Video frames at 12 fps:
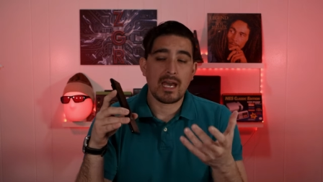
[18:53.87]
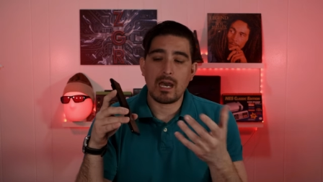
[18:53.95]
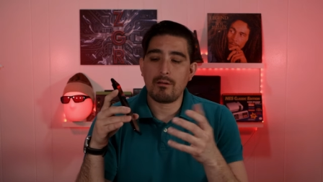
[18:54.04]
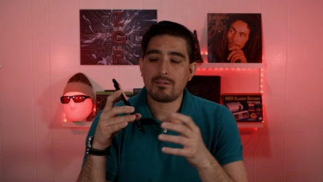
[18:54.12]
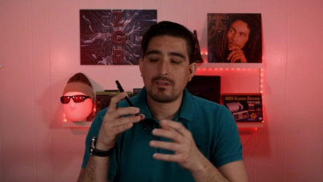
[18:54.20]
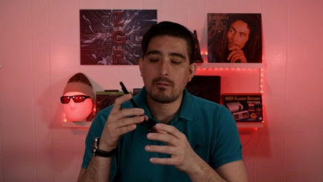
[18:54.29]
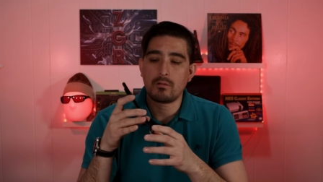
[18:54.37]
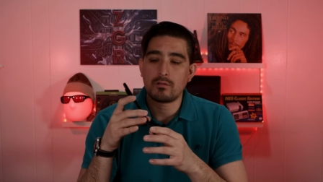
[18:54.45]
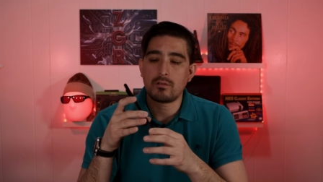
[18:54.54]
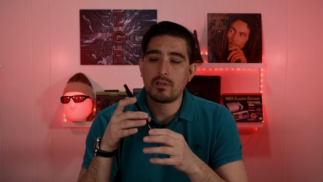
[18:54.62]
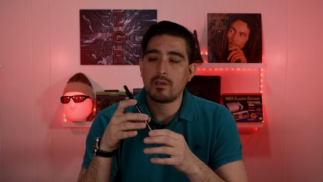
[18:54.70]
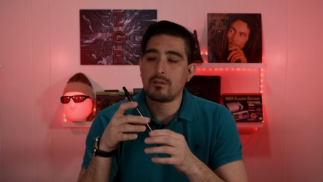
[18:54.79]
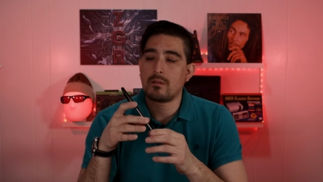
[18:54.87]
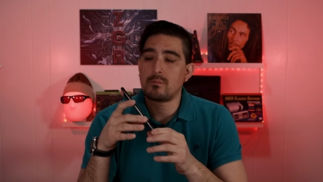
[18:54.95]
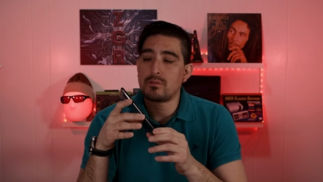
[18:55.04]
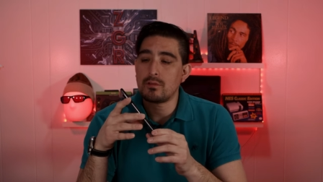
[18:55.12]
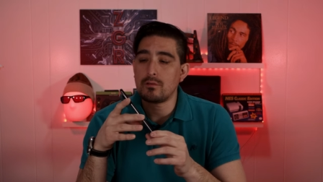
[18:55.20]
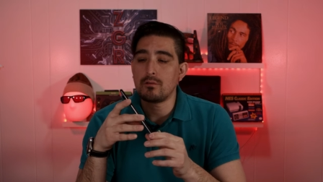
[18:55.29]
I was able to hear
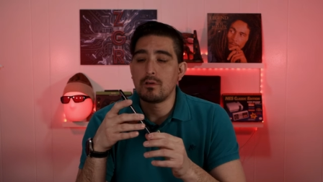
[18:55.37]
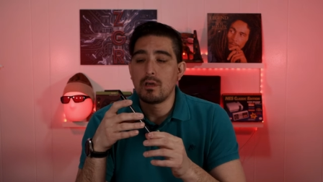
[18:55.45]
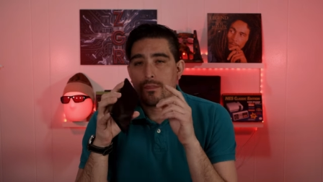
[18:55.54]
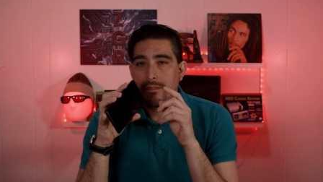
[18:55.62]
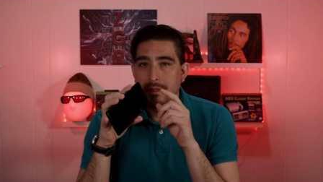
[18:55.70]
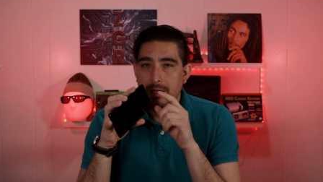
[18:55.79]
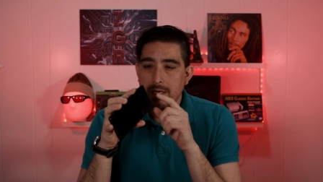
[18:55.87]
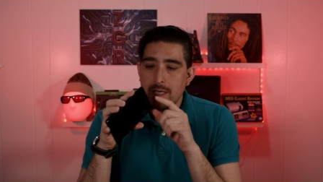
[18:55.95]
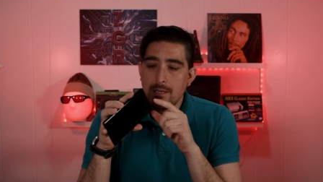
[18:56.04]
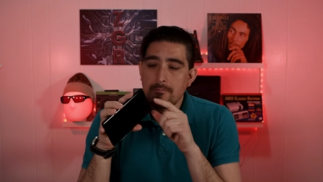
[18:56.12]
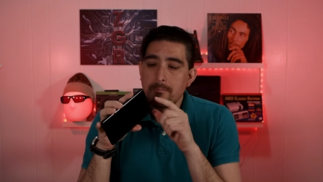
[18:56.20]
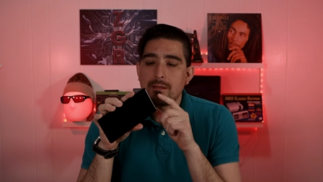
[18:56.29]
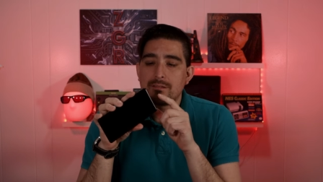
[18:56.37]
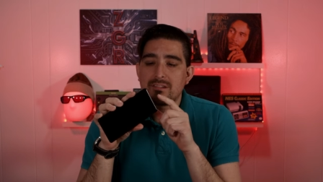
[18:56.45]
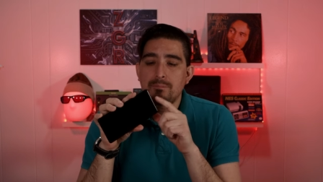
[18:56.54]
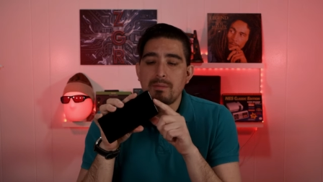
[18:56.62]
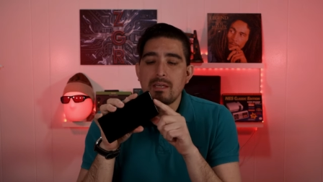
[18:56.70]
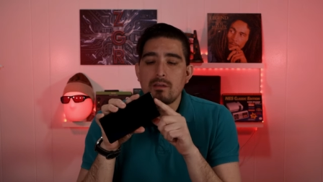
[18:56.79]
them too. The
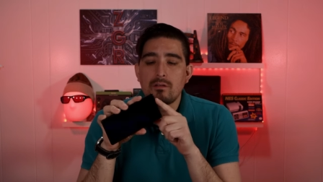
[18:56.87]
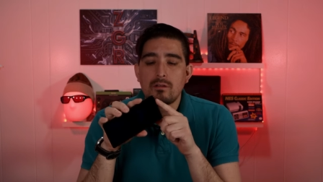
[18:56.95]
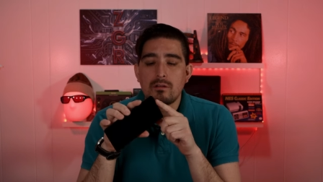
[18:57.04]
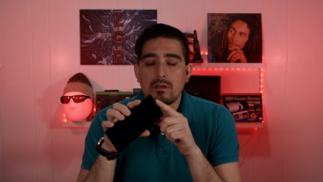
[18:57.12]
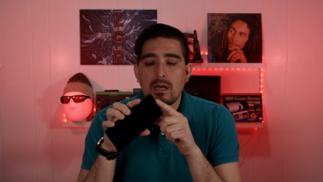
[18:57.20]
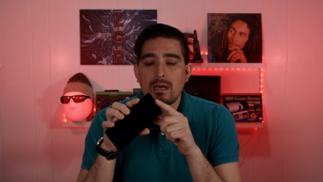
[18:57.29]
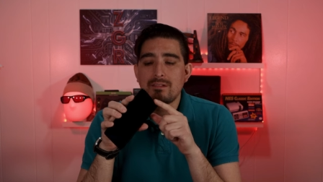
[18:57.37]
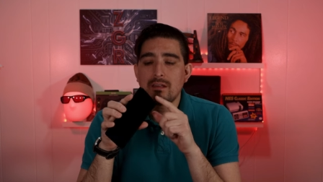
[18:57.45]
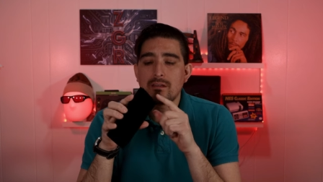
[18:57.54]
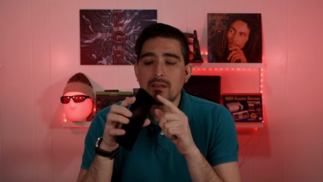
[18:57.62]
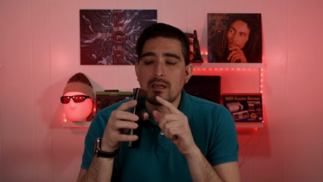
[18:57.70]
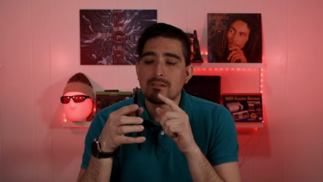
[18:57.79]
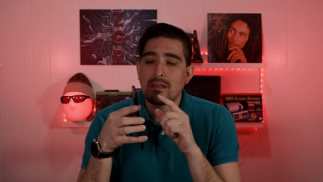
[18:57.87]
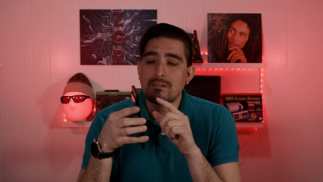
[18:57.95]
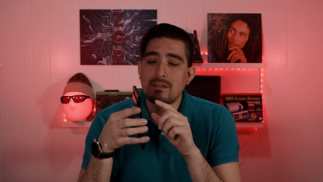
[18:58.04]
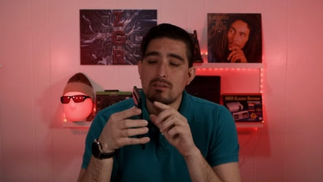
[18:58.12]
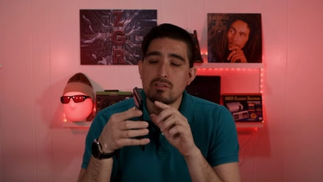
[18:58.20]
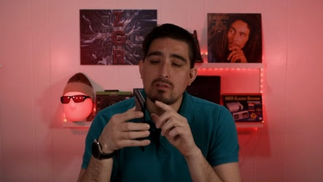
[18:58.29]
speaker, as I as,
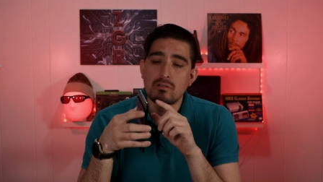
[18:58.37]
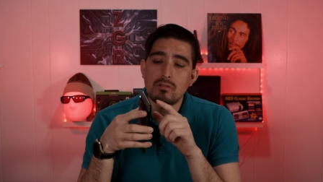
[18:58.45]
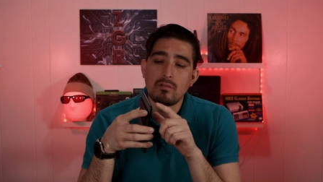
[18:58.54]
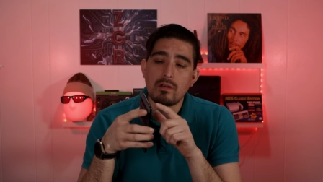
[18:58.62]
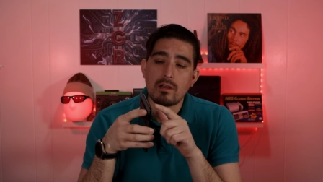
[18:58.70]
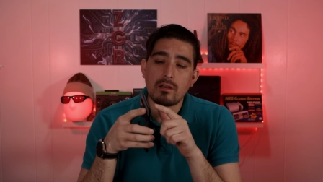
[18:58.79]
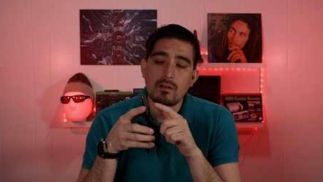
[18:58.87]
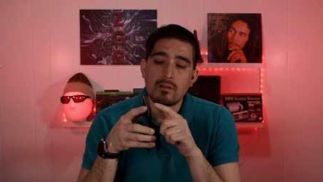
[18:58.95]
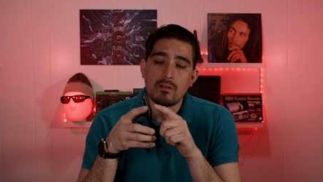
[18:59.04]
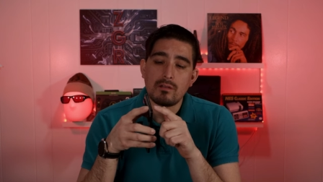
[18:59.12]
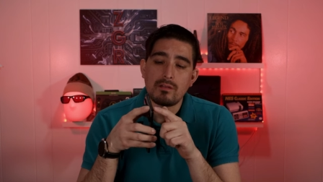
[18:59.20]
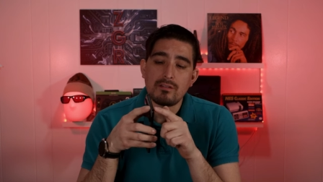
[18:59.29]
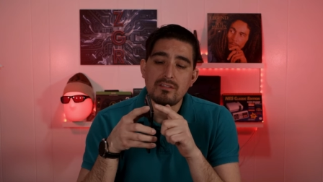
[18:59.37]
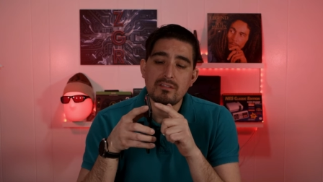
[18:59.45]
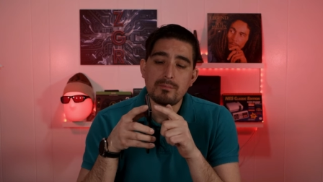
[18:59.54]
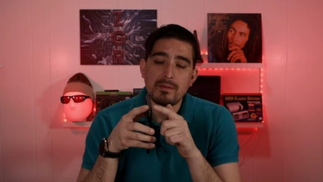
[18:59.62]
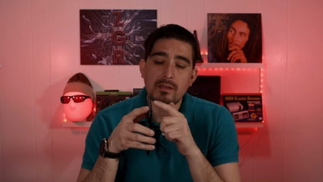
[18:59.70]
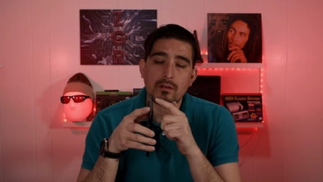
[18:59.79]
as I showed you earlier, there's a
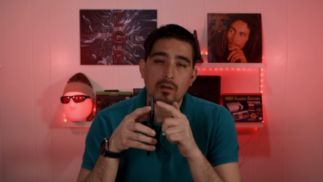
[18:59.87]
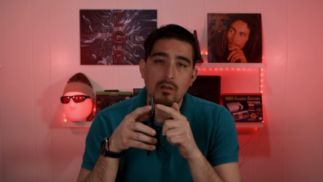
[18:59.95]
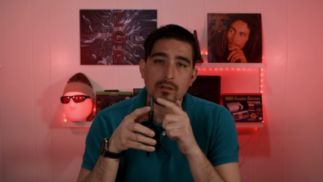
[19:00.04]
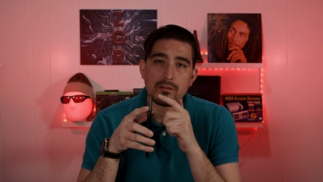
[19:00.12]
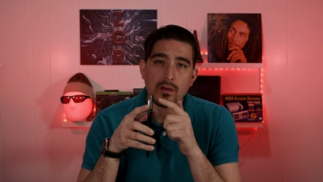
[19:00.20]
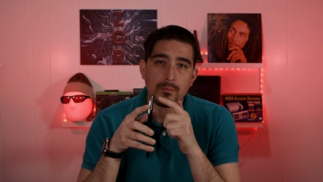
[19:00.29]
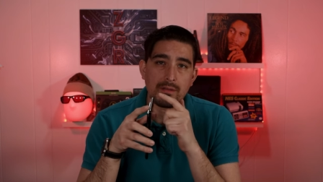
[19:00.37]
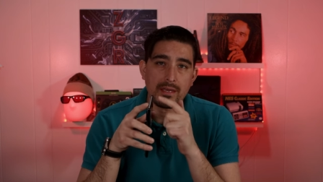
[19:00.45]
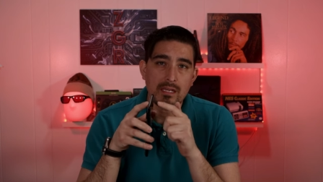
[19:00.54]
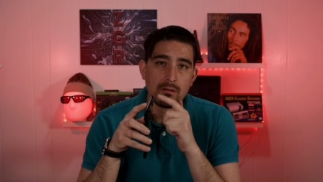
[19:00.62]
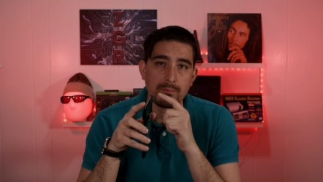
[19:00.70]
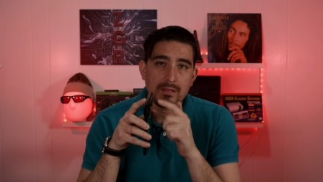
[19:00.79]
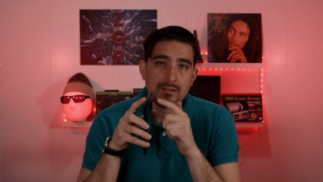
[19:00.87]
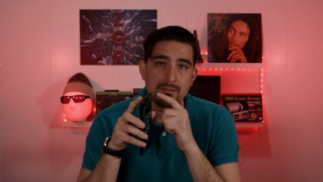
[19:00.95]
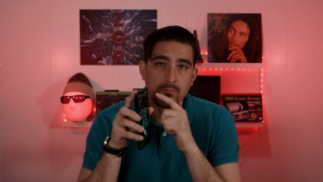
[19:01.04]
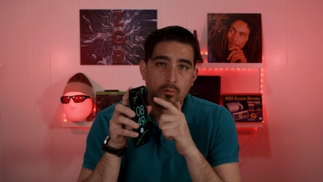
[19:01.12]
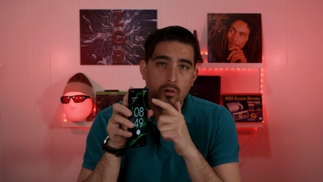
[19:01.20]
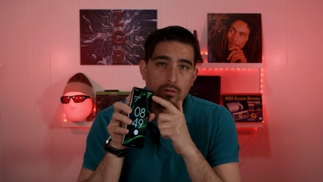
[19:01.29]
speaker on the top. The
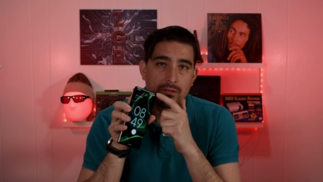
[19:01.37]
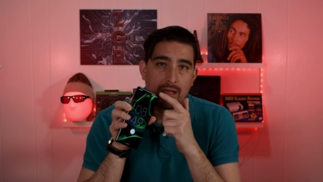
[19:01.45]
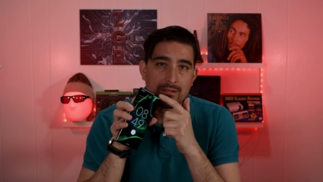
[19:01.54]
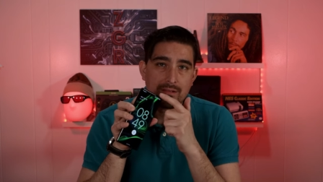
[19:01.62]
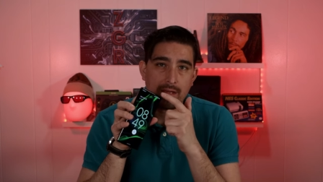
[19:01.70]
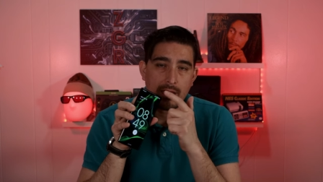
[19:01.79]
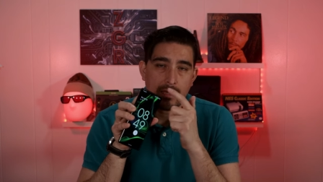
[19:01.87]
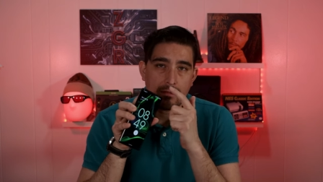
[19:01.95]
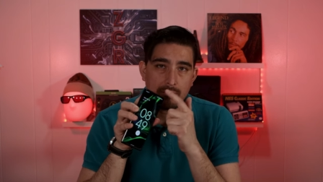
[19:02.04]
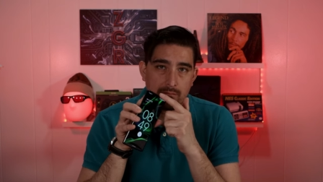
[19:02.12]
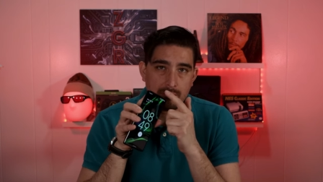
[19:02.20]
earpiece works as a